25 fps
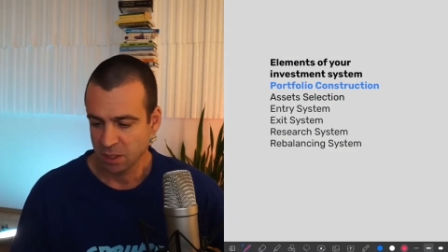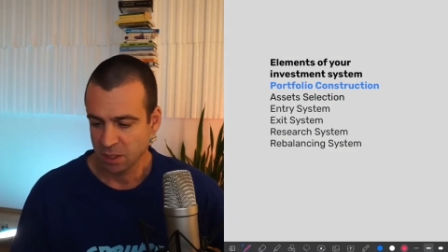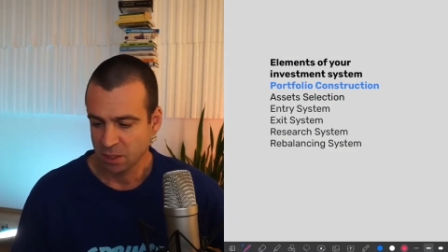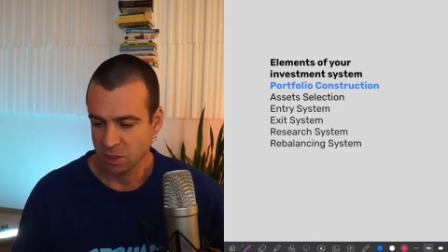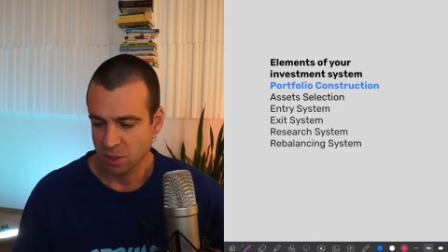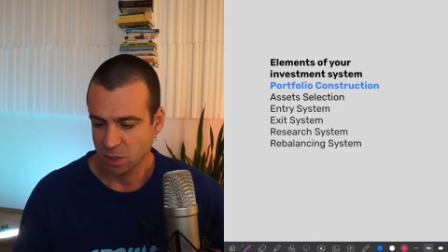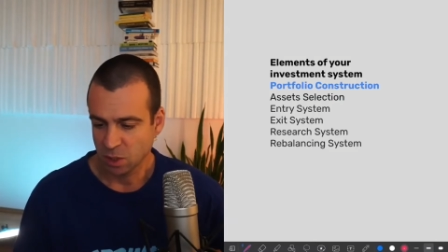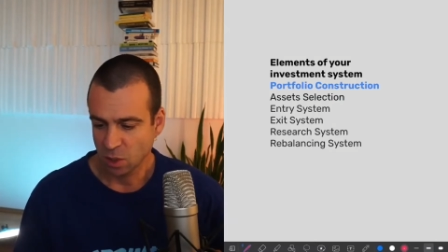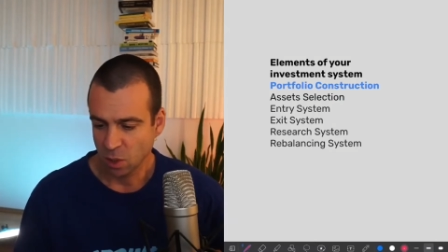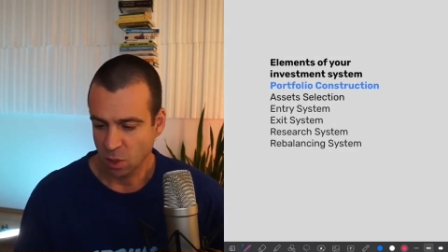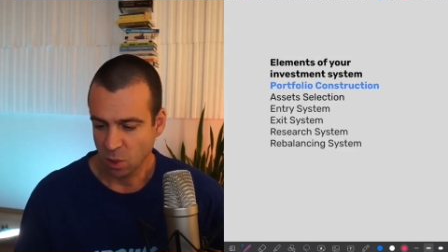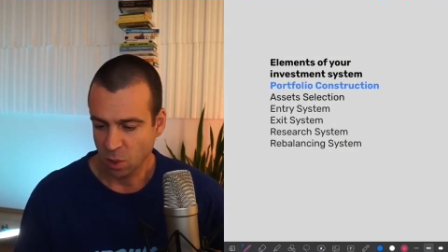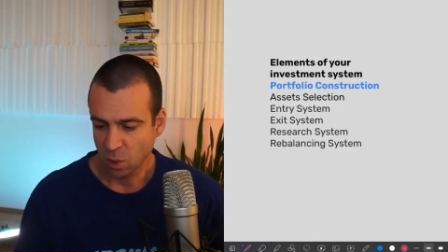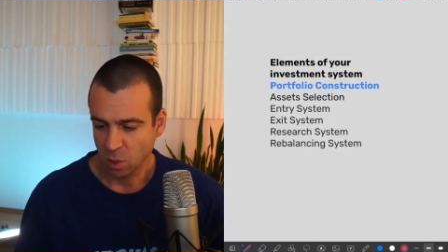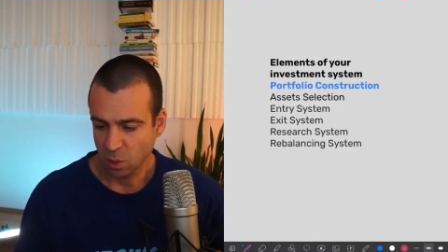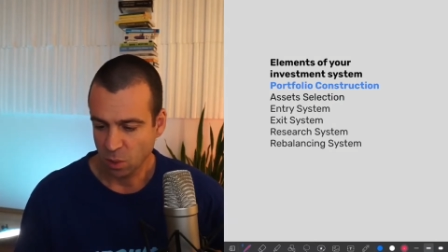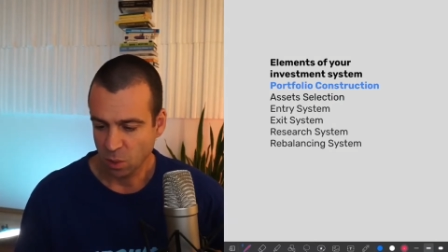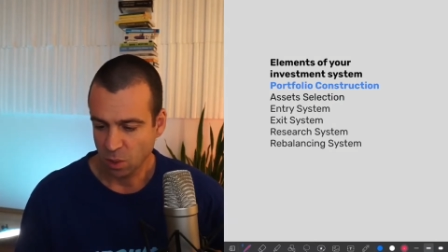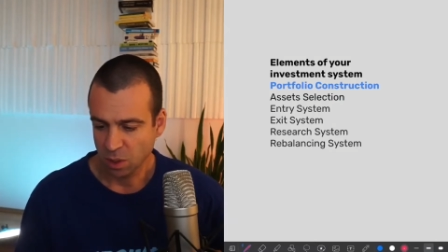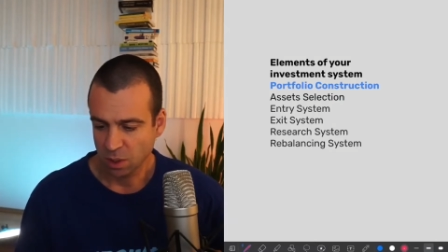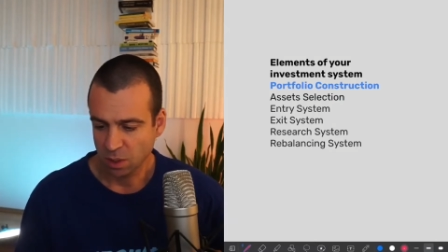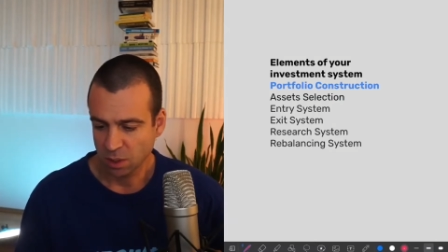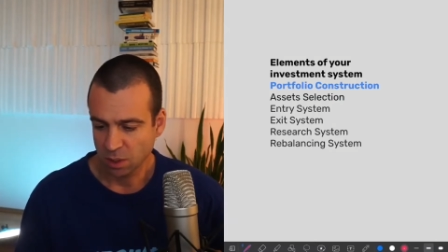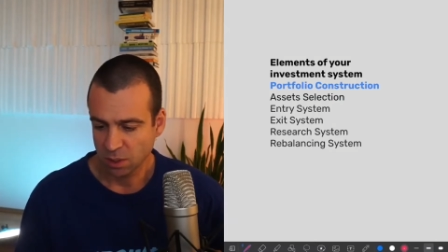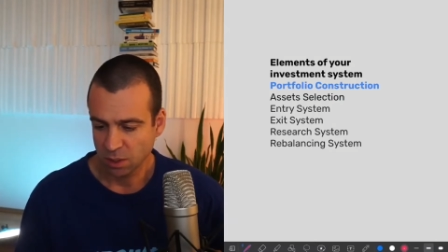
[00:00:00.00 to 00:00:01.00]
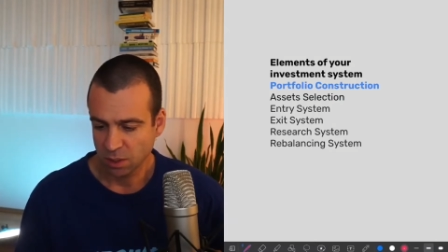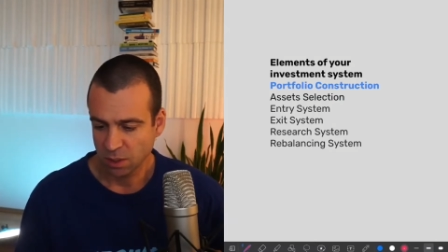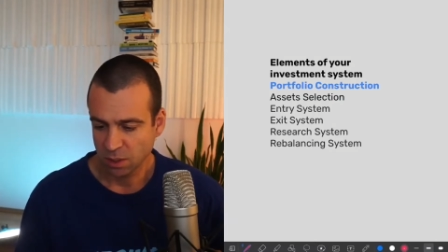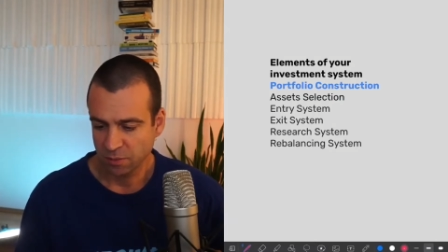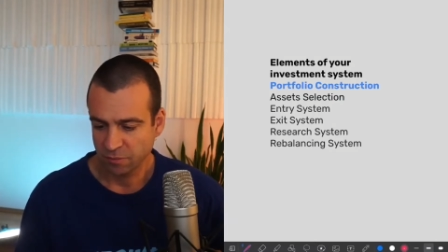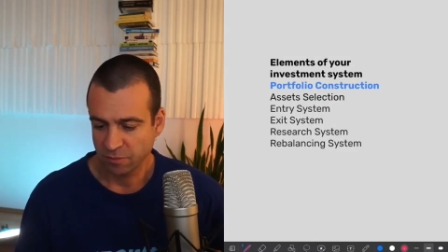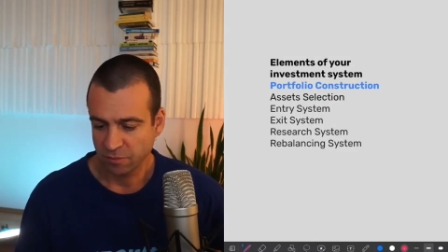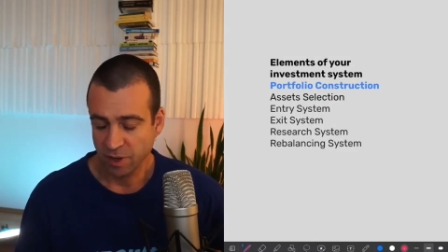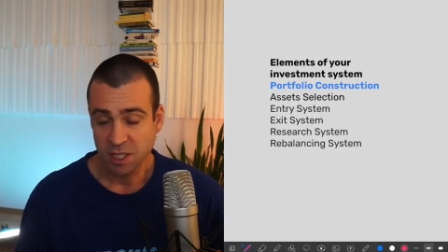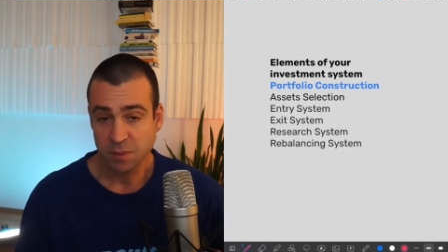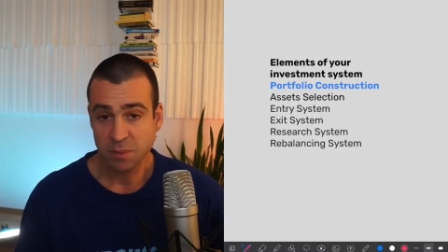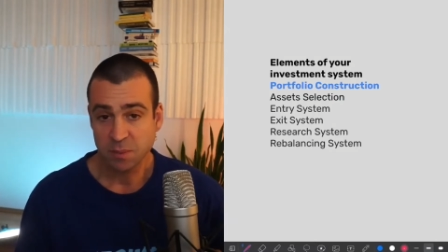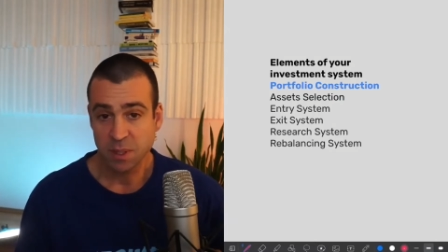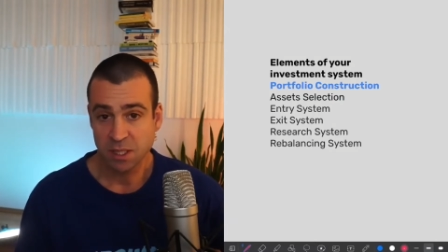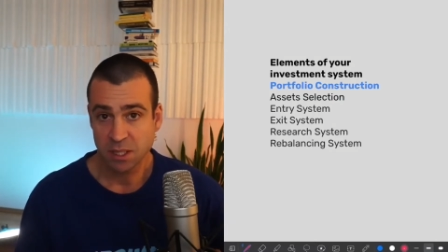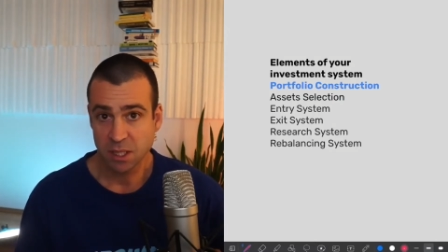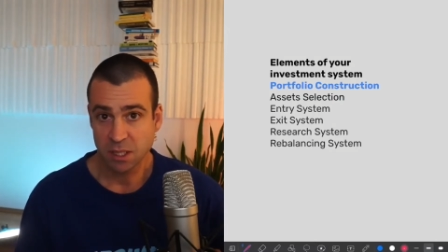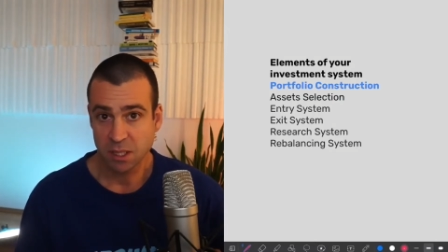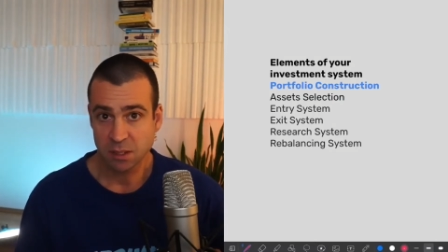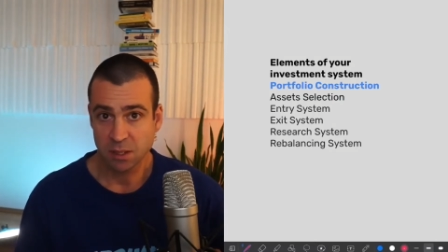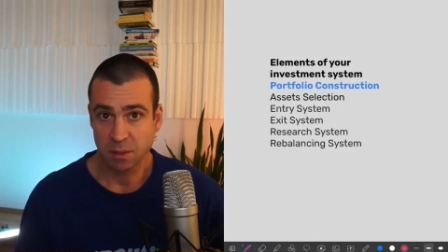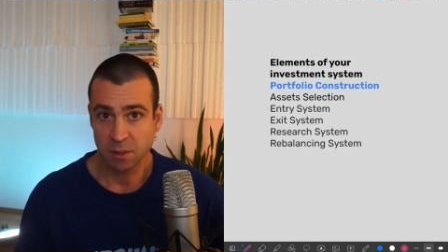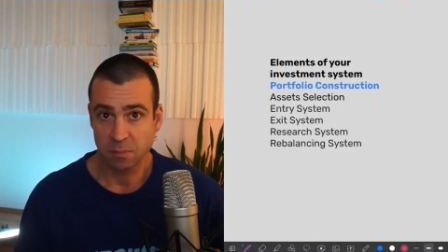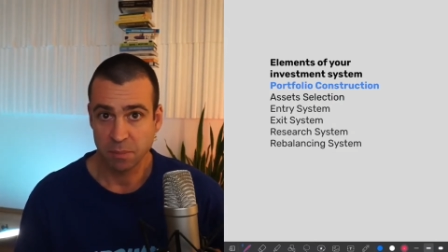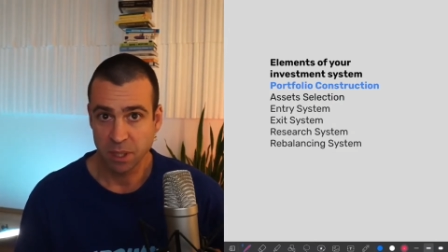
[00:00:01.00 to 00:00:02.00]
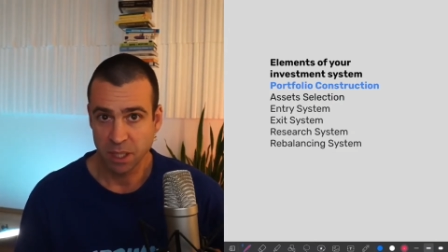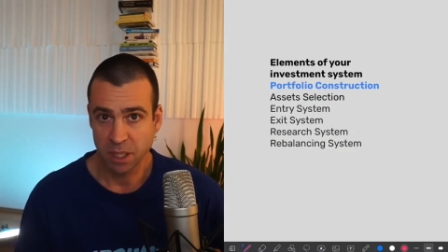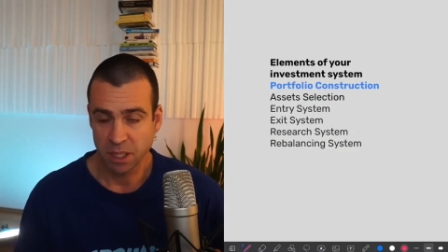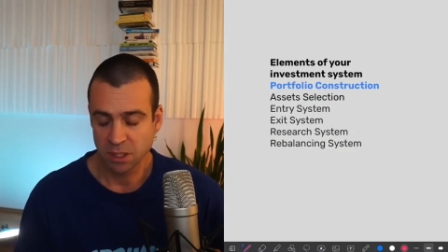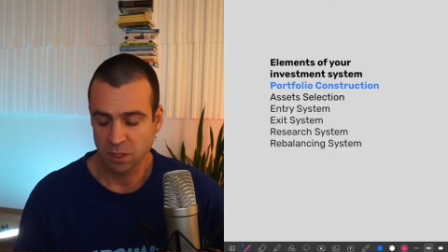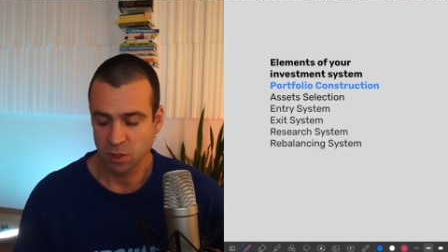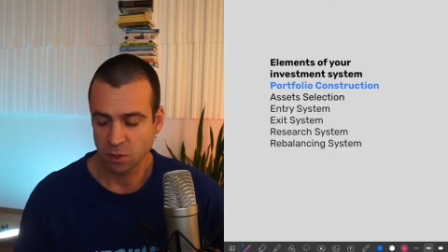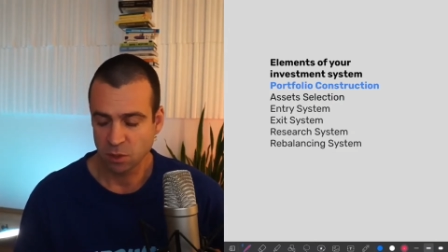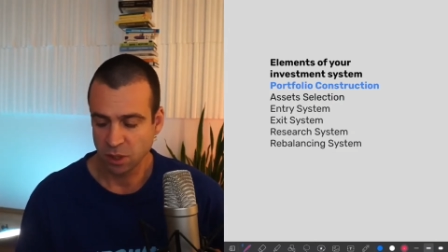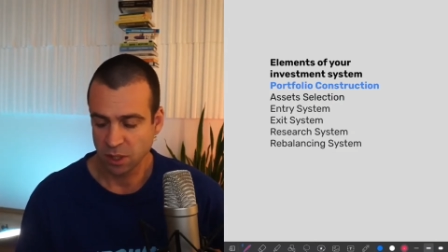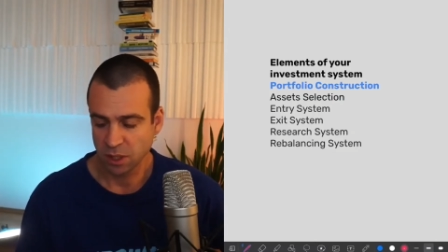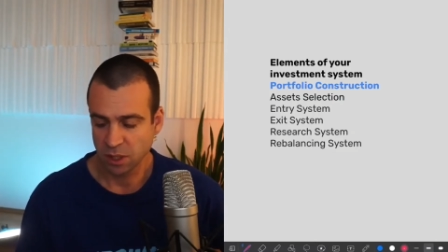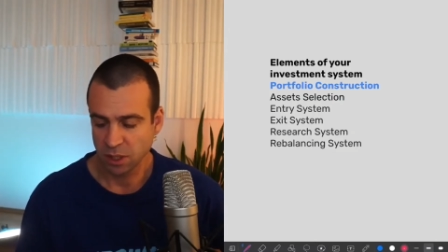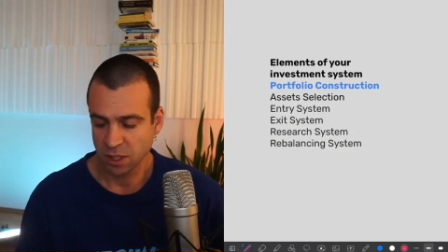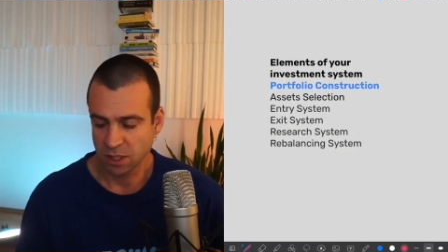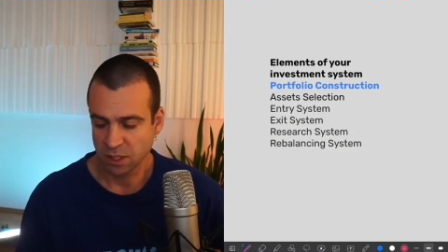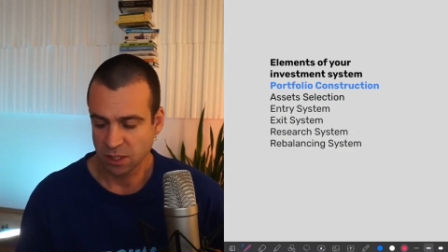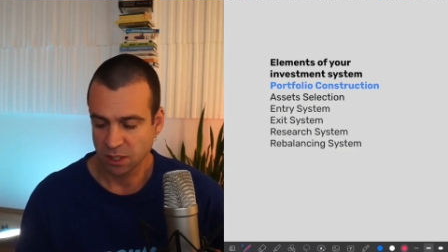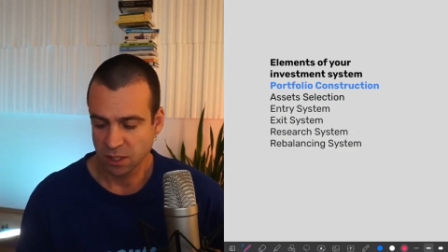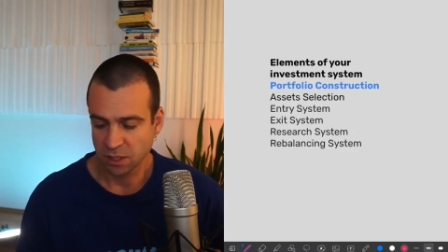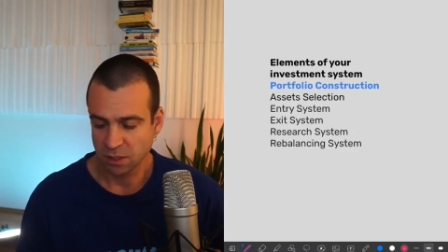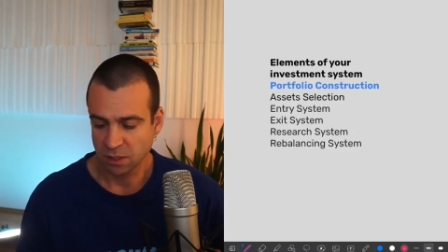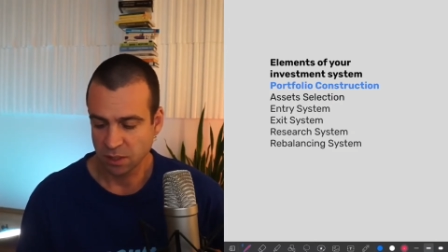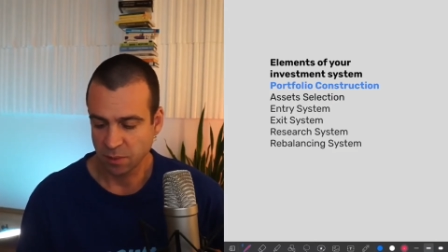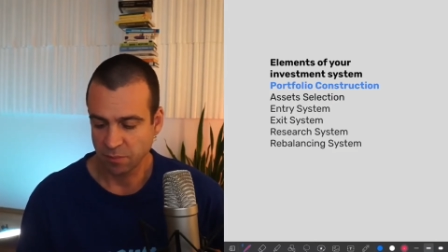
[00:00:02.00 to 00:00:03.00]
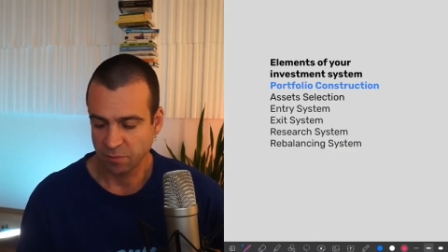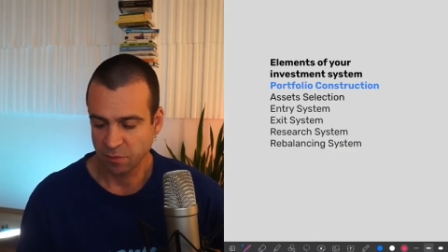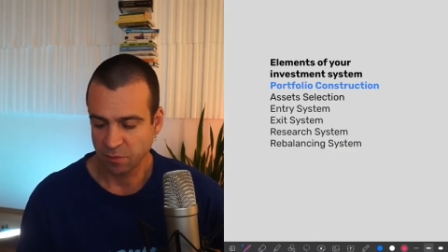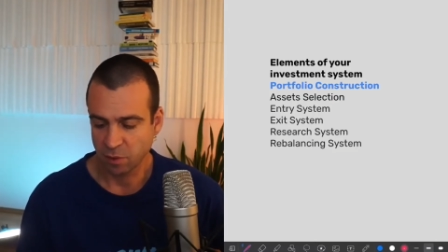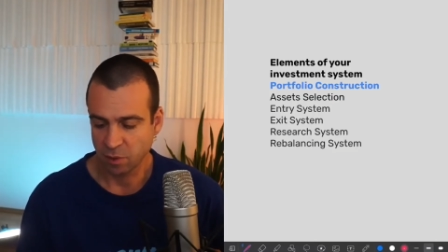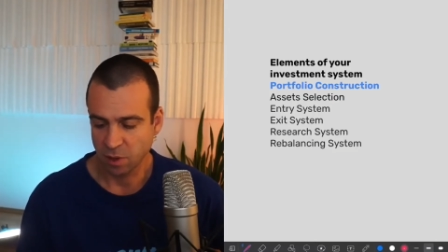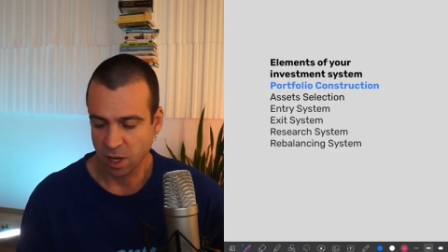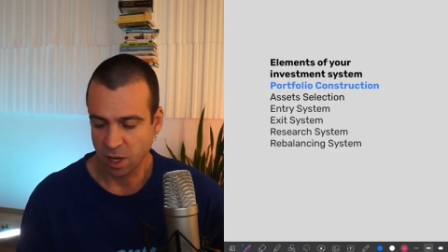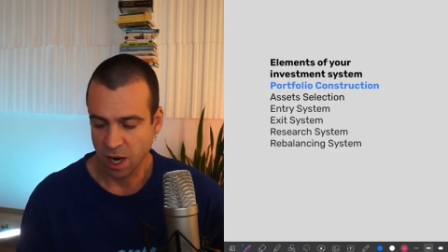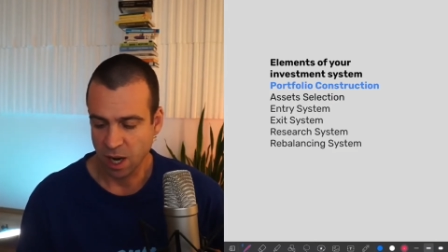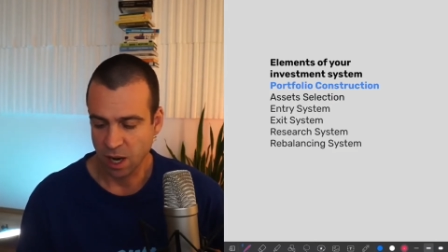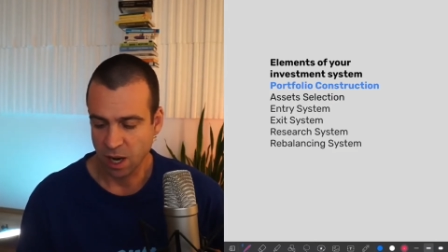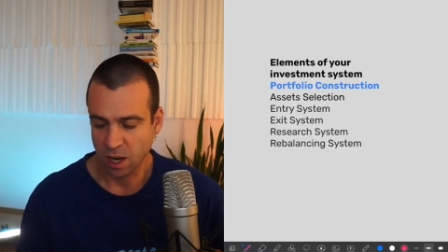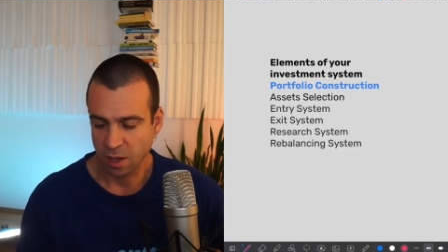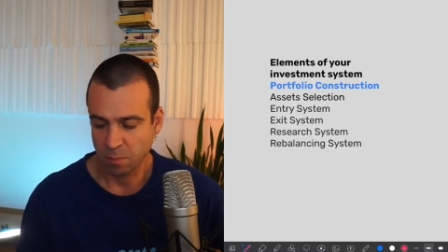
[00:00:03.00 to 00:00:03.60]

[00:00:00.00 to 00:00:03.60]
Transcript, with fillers: So investment system means you need a system for